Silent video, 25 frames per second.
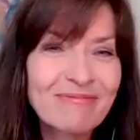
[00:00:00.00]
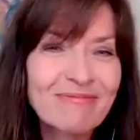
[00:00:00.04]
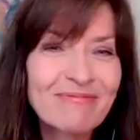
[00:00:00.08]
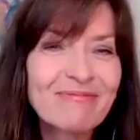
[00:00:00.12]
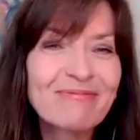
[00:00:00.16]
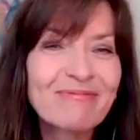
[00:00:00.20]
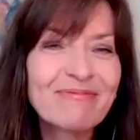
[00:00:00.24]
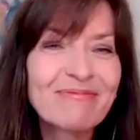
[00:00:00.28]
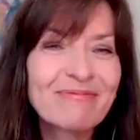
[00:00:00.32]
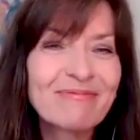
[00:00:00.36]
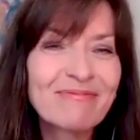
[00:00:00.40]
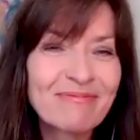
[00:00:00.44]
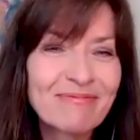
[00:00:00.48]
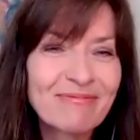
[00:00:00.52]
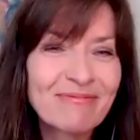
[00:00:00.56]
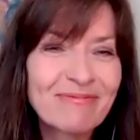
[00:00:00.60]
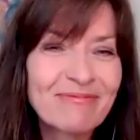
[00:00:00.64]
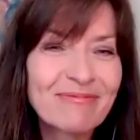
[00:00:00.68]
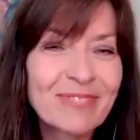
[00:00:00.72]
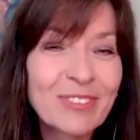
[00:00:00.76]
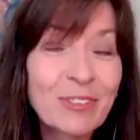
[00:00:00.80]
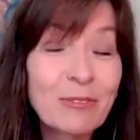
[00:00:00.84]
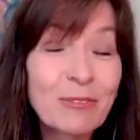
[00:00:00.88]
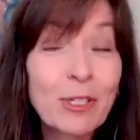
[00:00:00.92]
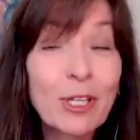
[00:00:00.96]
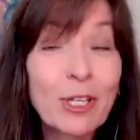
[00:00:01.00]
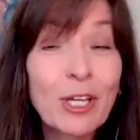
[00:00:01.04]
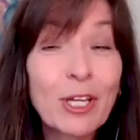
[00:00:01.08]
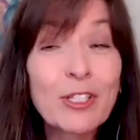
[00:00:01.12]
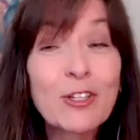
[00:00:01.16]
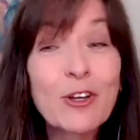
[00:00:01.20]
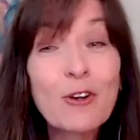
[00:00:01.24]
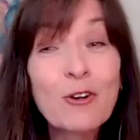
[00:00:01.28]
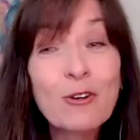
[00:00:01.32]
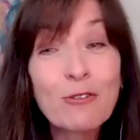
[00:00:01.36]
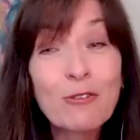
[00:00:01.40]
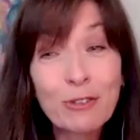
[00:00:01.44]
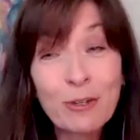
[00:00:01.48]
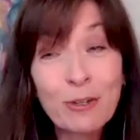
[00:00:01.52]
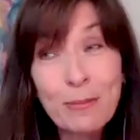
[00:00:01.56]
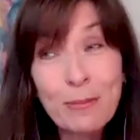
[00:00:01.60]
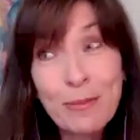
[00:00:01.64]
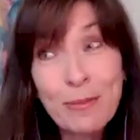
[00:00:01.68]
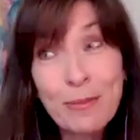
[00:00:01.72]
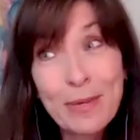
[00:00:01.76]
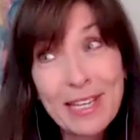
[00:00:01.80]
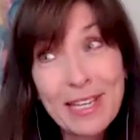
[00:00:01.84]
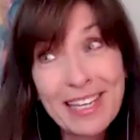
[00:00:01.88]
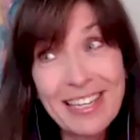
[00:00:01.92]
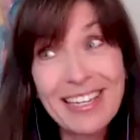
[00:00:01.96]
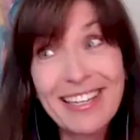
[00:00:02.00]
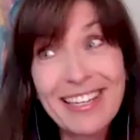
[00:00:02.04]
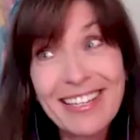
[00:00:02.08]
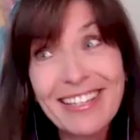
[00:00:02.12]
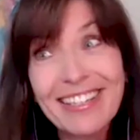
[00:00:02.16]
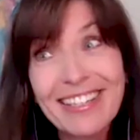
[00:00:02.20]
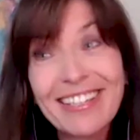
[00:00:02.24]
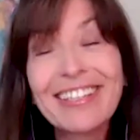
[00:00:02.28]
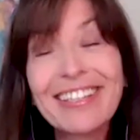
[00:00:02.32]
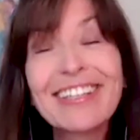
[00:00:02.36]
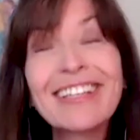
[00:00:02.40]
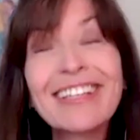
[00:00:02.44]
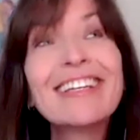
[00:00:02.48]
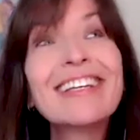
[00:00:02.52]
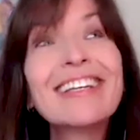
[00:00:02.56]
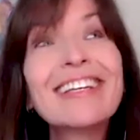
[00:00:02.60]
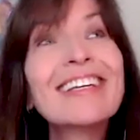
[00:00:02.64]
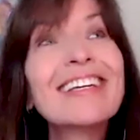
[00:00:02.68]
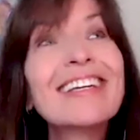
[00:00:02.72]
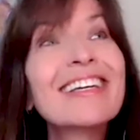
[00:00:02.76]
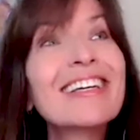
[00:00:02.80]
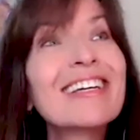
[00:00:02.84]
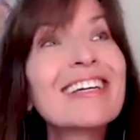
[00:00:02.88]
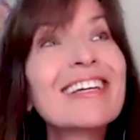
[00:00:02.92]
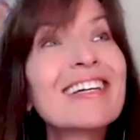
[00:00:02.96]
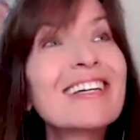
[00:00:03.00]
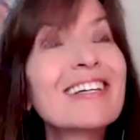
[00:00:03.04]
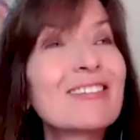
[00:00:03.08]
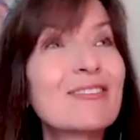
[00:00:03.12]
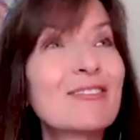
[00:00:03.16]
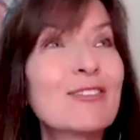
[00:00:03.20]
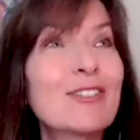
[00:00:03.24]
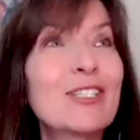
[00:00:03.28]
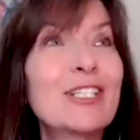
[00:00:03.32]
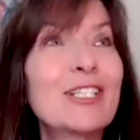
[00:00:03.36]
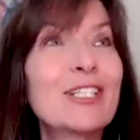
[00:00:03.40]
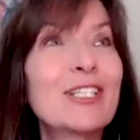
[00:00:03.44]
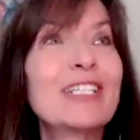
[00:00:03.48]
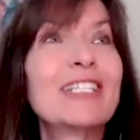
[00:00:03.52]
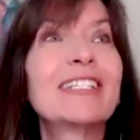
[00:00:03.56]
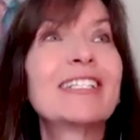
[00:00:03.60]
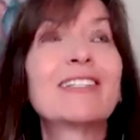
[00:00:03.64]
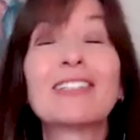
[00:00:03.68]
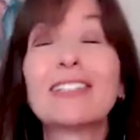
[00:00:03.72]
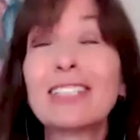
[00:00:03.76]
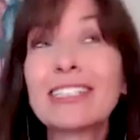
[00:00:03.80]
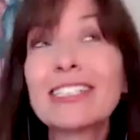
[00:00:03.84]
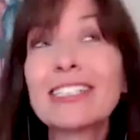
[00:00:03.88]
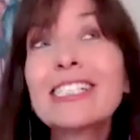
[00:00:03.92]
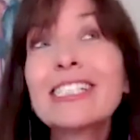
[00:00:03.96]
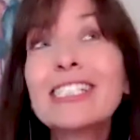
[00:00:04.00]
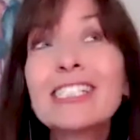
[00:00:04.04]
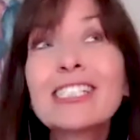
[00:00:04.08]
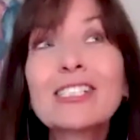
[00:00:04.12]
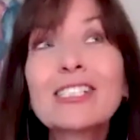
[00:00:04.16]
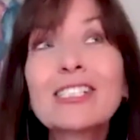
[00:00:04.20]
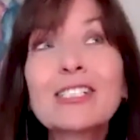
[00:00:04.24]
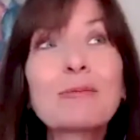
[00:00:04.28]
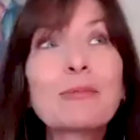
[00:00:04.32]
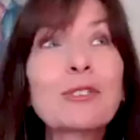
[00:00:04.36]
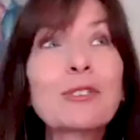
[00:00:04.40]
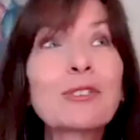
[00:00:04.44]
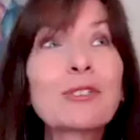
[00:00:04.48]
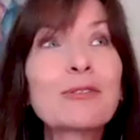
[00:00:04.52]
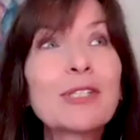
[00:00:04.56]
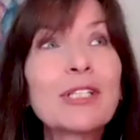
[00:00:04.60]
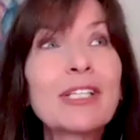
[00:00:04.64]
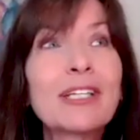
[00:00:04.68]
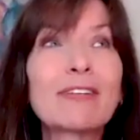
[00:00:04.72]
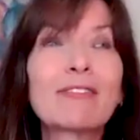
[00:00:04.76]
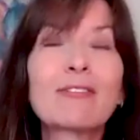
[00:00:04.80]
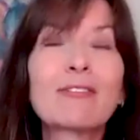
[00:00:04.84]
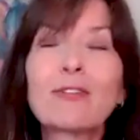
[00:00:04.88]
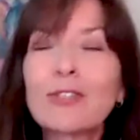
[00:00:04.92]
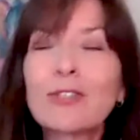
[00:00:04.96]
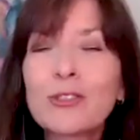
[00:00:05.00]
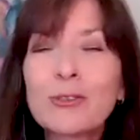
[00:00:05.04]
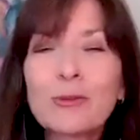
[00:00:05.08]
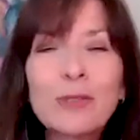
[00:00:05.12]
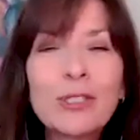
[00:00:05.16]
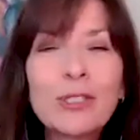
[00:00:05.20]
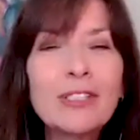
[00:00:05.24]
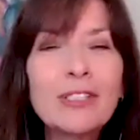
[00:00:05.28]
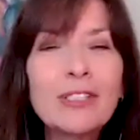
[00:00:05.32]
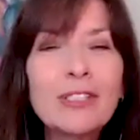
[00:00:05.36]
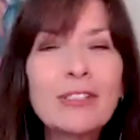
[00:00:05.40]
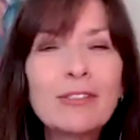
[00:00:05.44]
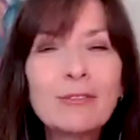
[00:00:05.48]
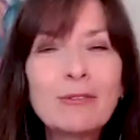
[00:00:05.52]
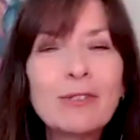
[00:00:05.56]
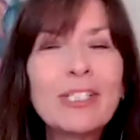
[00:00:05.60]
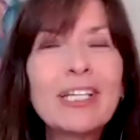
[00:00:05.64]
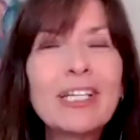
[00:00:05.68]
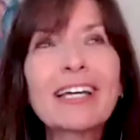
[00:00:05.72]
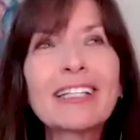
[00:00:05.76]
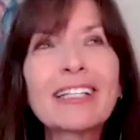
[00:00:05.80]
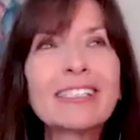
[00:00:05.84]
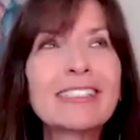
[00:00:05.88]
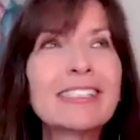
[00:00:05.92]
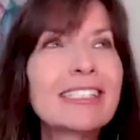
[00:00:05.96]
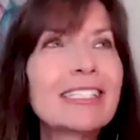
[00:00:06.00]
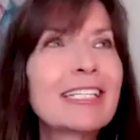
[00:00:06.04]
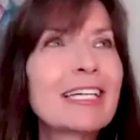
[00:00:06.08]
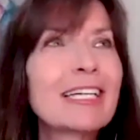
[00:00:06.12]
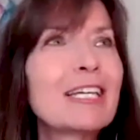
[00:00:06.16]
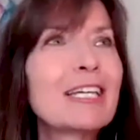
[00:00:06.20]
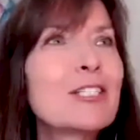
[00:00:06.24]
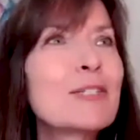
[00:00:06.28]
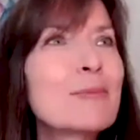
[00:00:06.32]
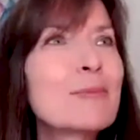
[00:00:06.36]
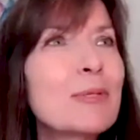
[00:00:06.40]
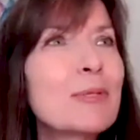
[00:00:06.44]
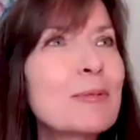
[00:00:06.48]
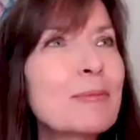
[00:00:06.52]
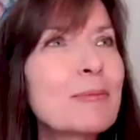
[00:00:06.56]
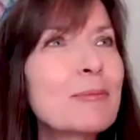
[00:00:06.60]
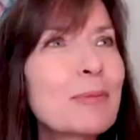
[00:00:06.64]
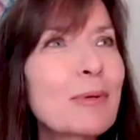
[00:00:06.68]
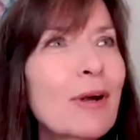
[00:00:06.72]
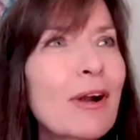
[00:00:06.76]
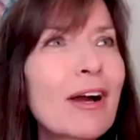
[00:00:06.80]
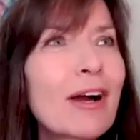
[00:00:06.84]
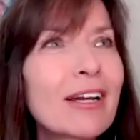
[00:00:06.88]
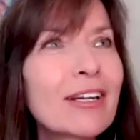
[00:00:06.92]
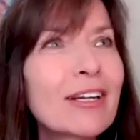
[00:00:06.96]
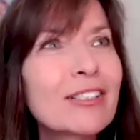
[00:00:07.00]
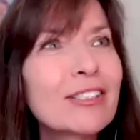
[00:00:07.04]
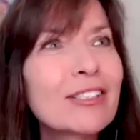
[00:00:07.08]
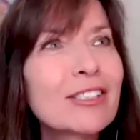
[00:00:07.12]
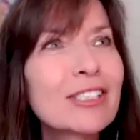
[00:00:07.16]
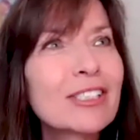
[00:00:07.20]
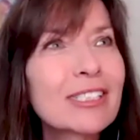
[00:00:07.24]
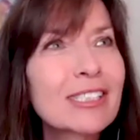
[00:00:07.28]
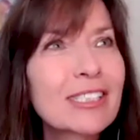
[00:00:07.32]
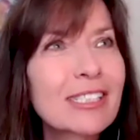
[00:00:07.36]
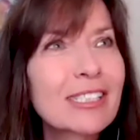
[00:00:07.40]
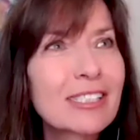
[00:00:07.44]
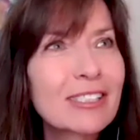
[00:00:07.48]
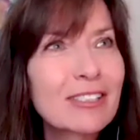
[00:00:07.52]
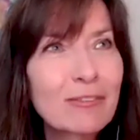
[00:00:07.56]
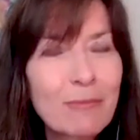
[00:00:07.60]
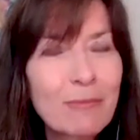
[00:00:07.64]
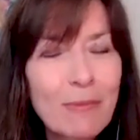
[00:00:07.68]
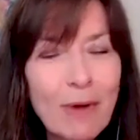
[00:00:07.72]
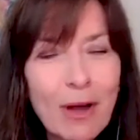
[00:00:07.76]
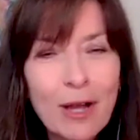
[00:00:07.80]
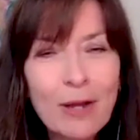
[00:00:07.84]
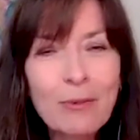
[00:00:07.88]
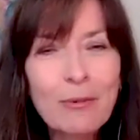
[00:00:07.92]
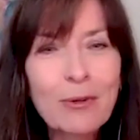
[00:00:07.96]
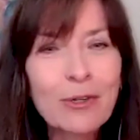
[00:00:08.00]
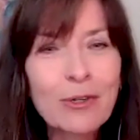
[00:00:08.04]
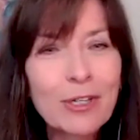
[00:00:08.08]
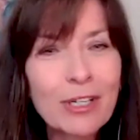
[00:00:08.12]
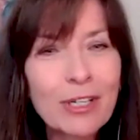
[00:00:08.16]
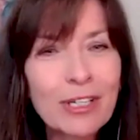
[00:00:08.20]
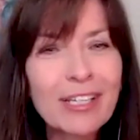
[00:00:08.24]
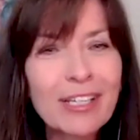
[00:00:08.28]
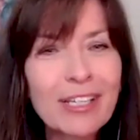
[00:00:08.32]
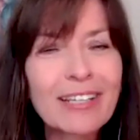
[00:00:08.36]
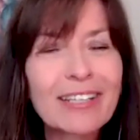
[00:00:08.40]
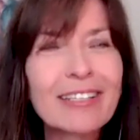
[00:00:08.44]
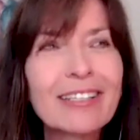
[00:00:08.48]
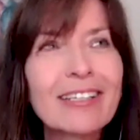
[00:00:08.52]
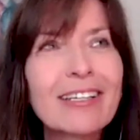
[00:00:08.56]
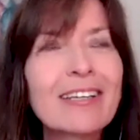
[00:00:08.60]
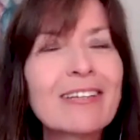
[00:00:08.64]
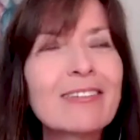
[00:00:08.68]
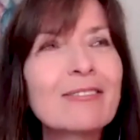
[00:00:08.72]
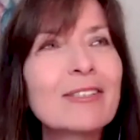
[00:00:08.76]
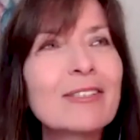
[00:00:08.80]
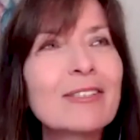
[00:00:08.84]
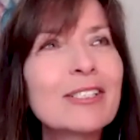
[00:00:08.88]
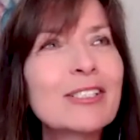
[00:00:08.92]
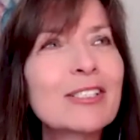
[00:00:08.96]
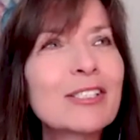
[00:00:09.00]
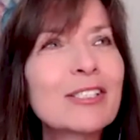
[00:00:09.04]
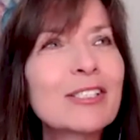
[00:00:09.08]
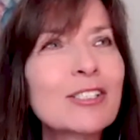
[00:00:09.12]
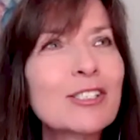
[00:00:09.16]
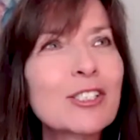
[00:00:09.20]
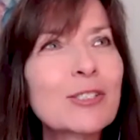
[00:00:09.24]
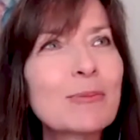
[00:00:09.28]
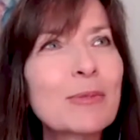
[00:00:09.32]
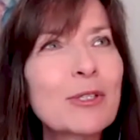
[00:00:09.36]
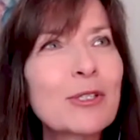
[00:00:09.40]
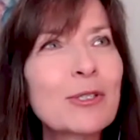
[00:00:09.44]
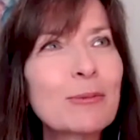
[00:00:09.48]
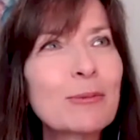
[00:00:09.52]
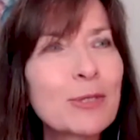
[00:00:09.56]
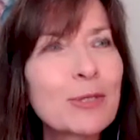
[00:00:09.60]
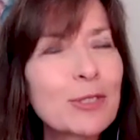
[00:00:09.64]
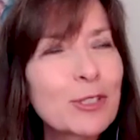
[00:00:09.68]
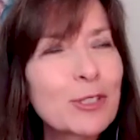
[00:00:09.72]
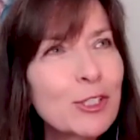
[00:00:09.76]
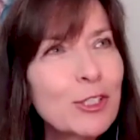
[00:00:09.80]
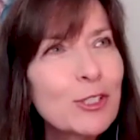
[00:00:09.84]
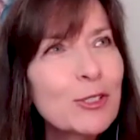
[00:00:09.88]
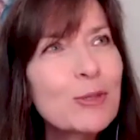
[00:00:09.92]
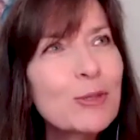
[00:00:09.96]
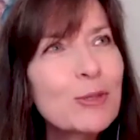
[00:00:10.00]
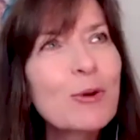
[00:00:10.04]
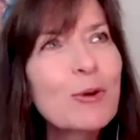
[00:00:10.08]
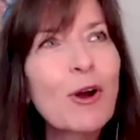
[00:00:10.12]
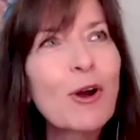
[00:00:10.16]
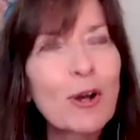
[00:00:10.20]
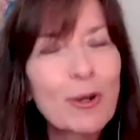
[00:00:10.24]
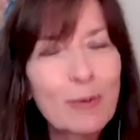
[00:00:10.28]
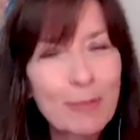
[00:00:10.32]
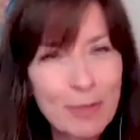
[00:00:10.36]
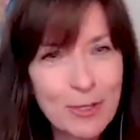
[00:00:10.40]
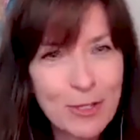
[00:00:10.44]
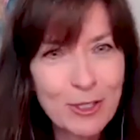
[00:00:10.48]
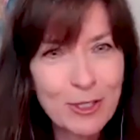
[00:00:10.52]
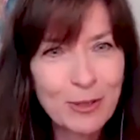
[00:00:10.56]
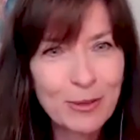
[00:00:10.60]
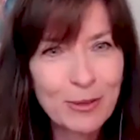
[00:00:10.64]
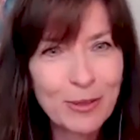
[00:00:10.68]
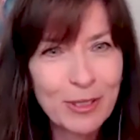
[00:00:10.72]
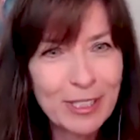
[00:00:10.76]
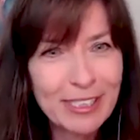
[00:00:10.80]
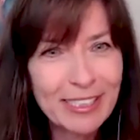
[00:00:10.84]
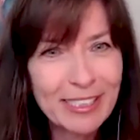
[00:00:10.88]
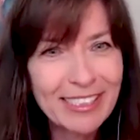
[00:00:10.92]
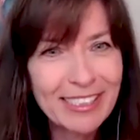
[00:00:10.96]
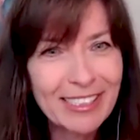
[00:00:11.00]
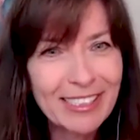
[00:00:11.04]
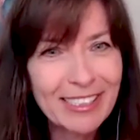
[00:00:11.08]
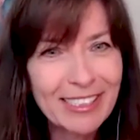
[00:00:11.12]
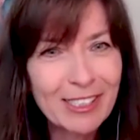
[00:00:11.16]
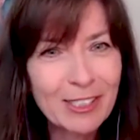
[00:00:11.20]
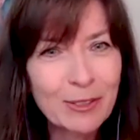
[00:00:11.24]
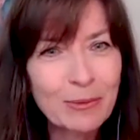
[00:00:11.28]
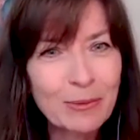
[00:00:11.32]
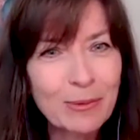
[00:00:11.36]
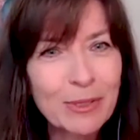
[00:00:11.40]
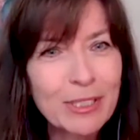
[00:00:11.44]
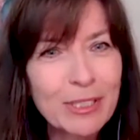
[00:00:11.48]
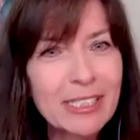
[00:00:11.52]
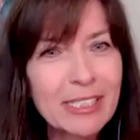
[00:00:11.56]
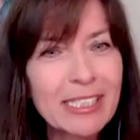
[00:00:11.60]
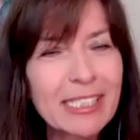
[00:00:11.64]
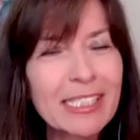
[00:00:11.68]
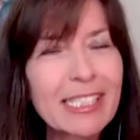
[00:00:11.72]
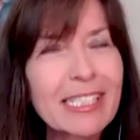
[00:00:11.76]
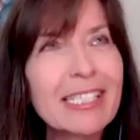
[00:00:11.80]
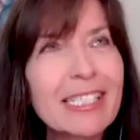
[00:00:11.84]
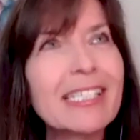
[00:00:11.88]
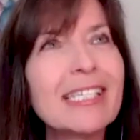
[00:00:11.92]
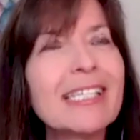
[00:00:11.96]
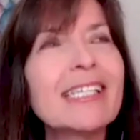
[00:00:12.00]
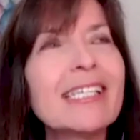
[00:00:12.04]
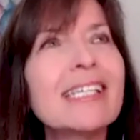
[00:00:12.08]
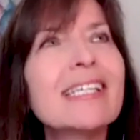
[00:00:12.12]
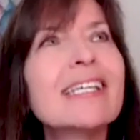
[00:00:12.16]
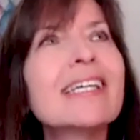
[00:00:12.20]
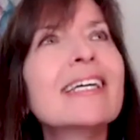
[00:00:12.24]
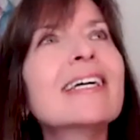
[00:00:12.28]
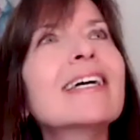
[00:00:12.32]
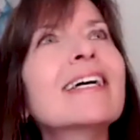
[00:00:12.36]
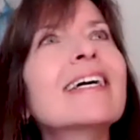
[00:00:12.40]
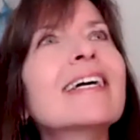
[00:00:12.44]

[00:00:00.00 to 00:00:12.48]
Mm-hmm. Well, I know for me, reading or listening to the book reading of course we we had an engagement prior just because of my work and and research but there were two arms to it there was the